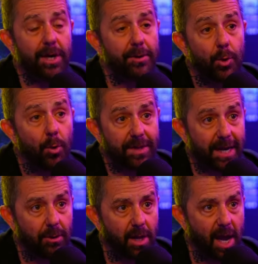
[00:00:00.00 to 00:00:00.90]
here in North
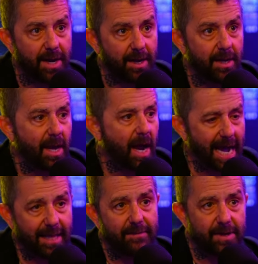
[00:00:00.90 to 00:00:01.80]
Carolina, I
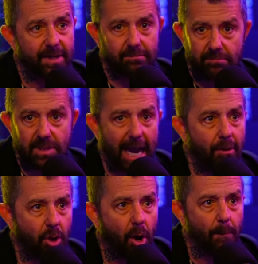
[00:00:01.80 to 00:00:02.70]
live in a town
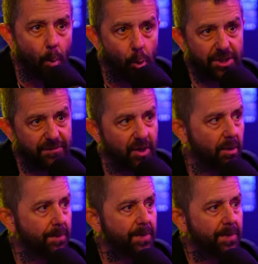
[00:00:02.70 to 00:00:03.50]
called Mooresville.